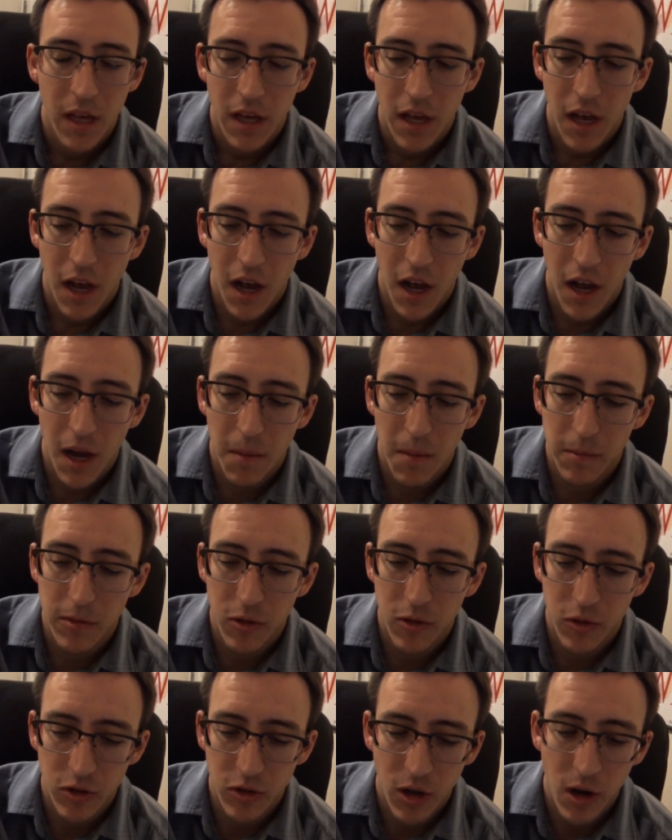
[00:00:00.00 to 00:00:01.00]

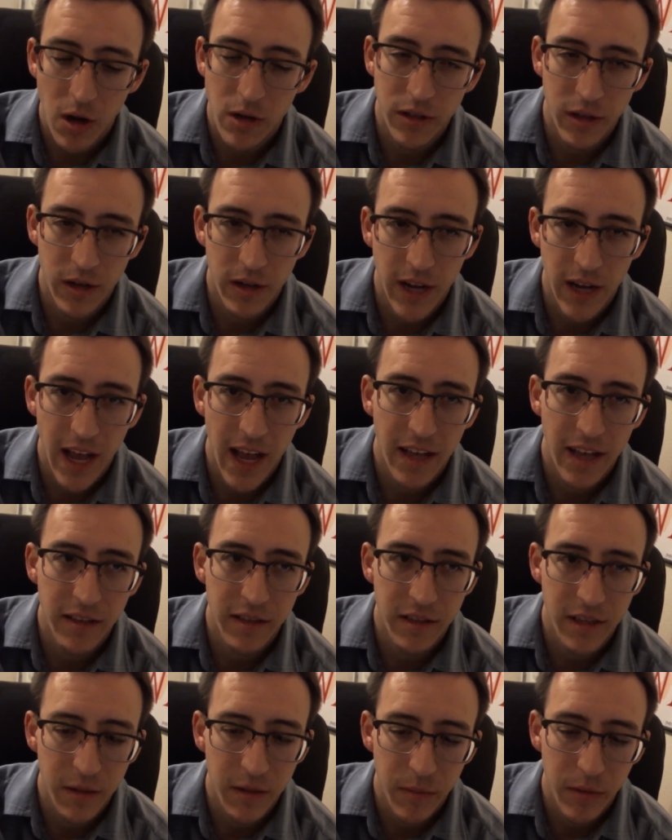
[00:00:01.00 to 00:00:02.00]
Charizard has
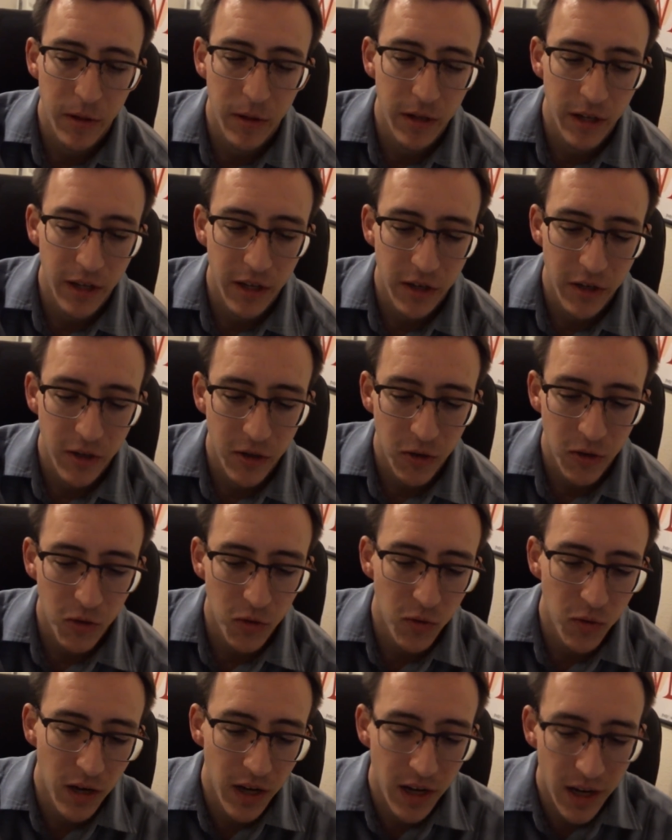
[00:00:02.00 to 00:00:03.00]
the ability
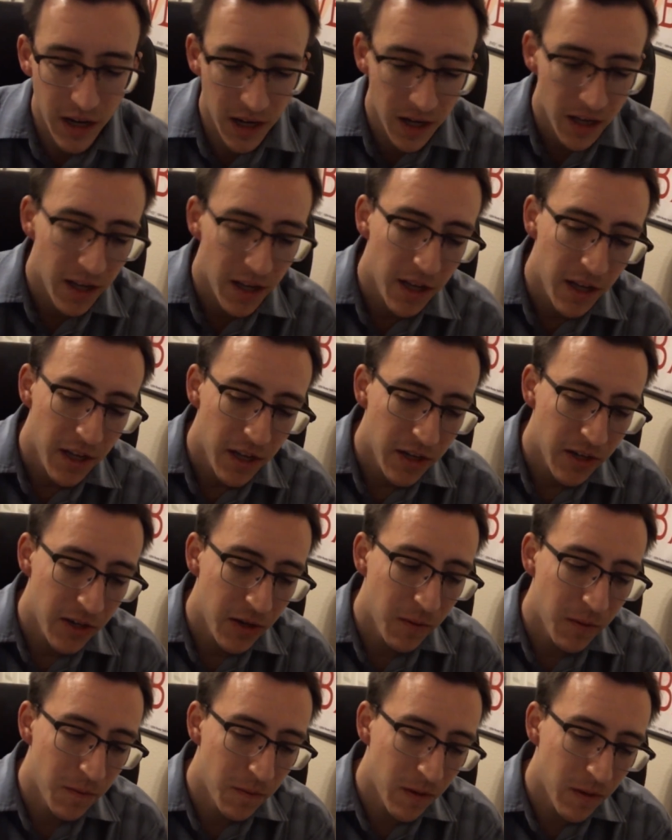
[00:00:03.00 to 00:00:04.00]
to
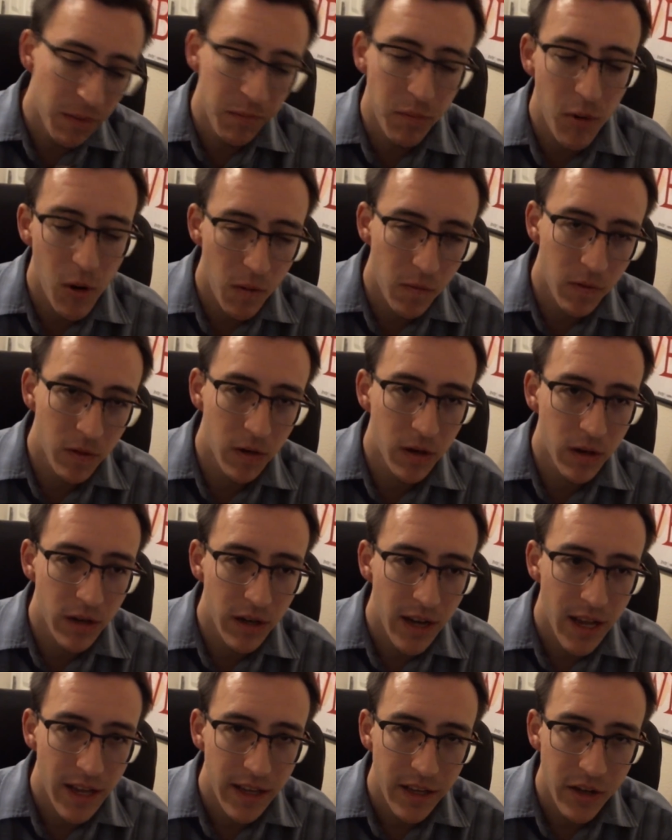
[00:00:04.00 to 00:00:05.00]
flip over
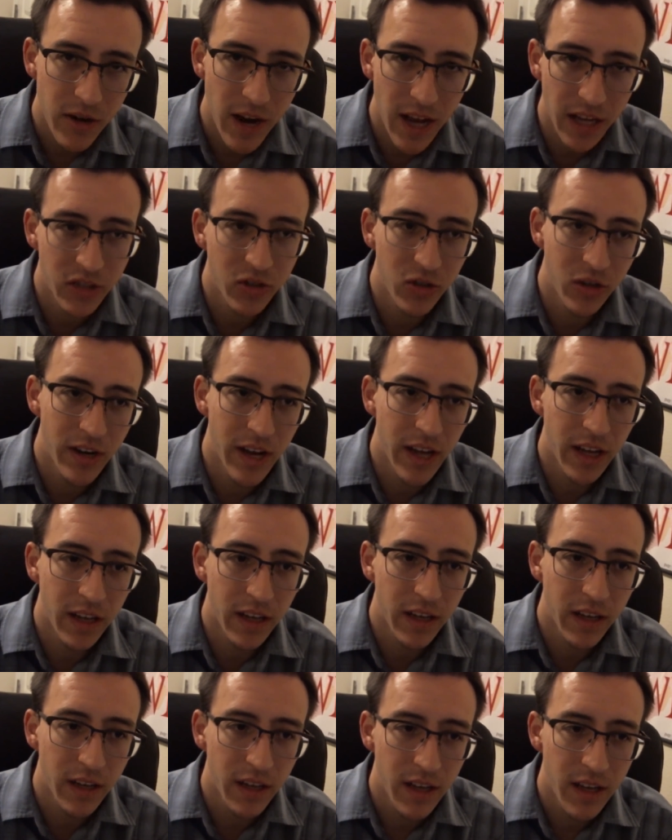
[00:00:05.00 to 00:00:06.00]
your extra deck
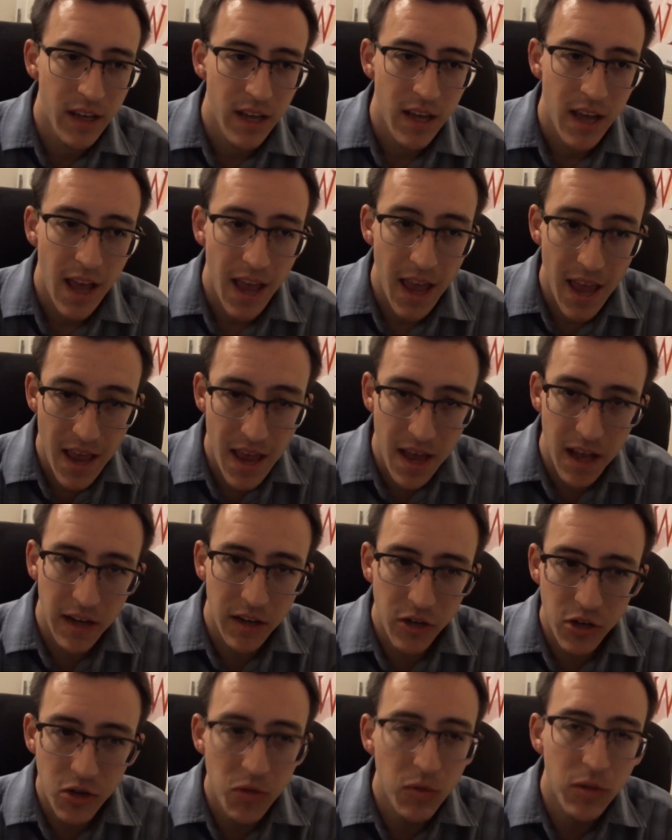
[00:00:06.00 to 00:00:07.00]

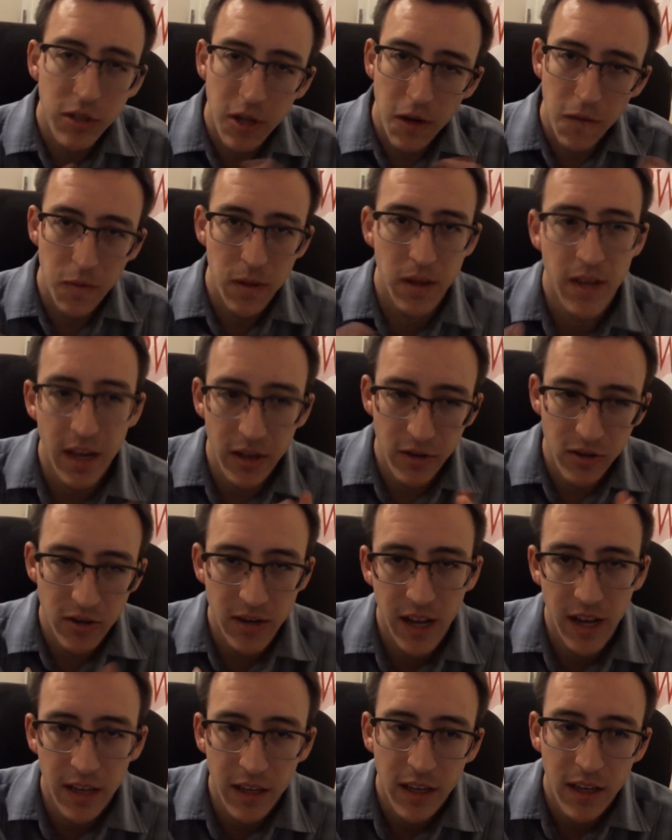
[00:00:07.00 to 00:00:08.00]
and do stuff with the extra
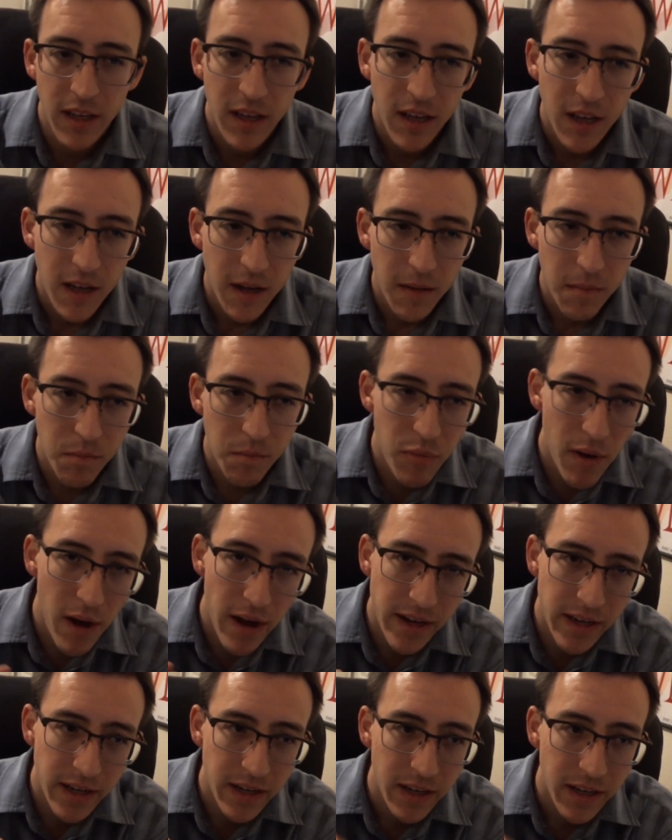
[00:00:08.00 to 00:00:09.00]
deck.
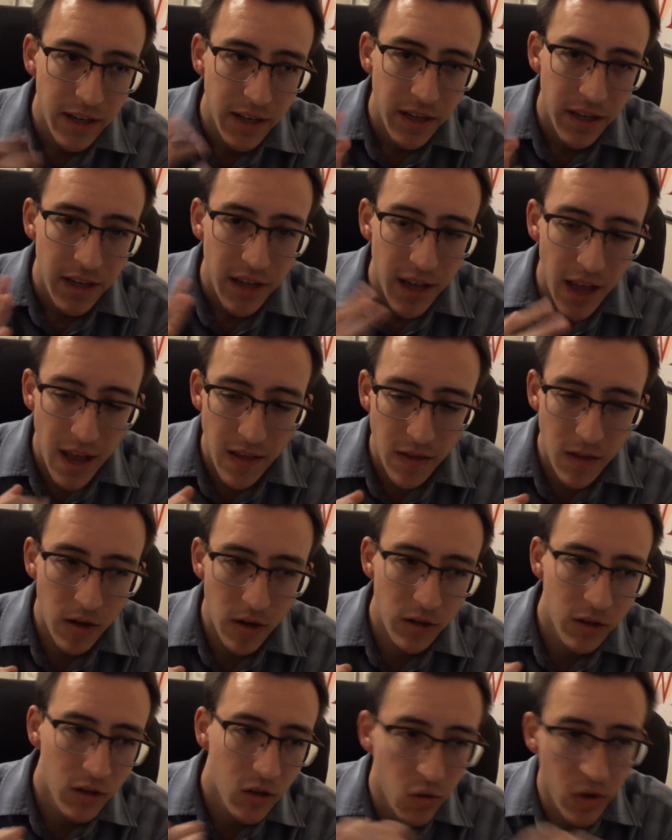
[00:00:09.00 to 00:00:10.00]
And
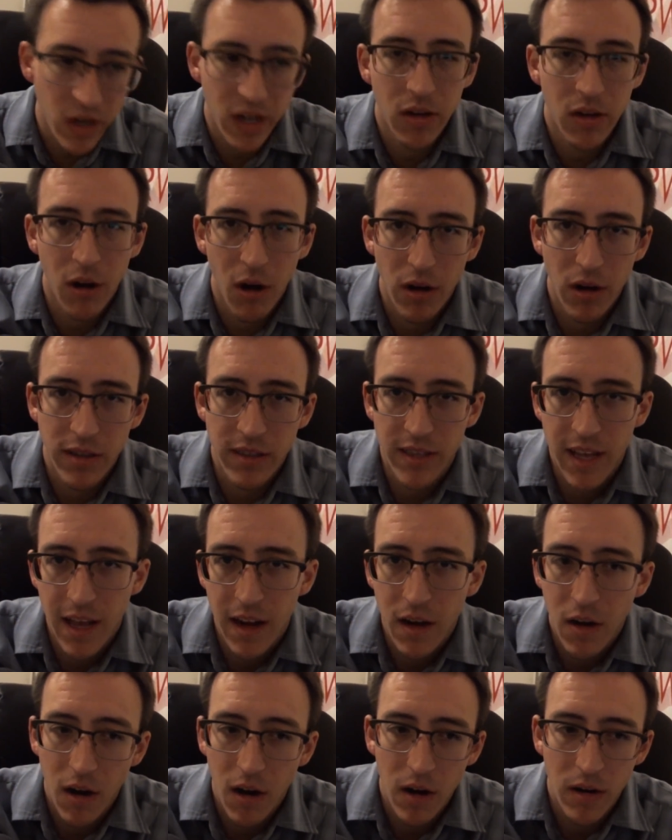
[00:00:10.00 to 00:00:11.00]
there's green cards
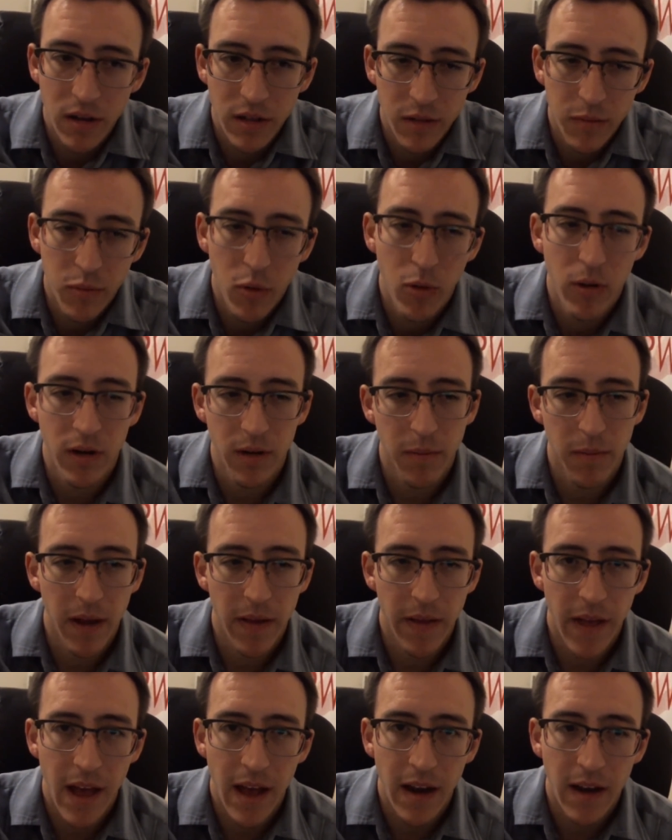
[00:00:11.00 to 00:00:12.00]
that are supported by
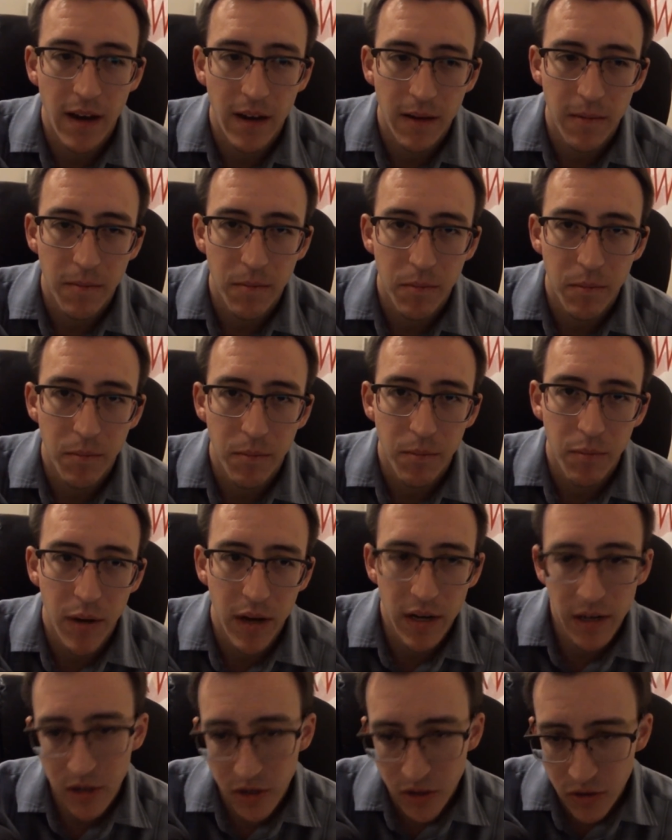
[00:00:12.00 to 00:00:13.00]
that.
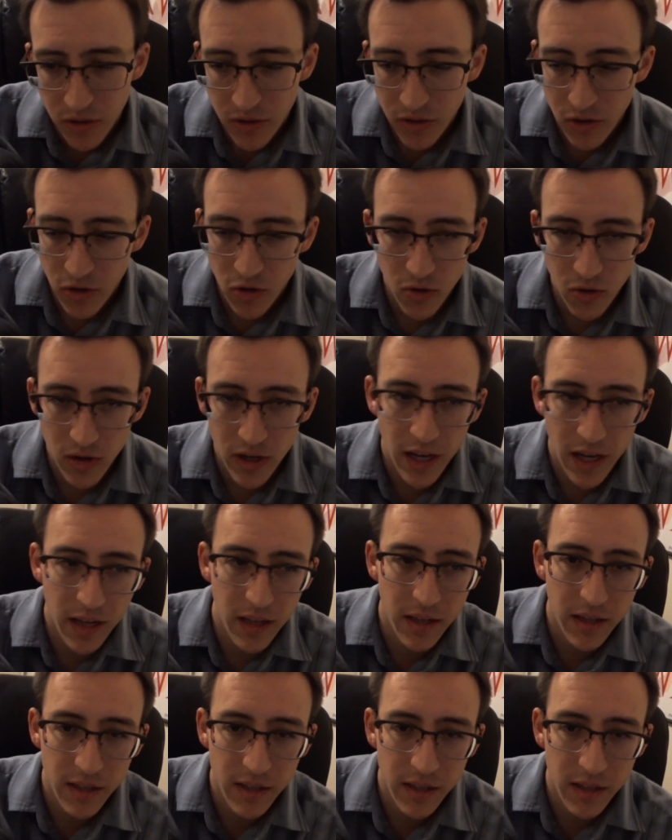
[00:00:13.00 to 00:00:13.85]
But in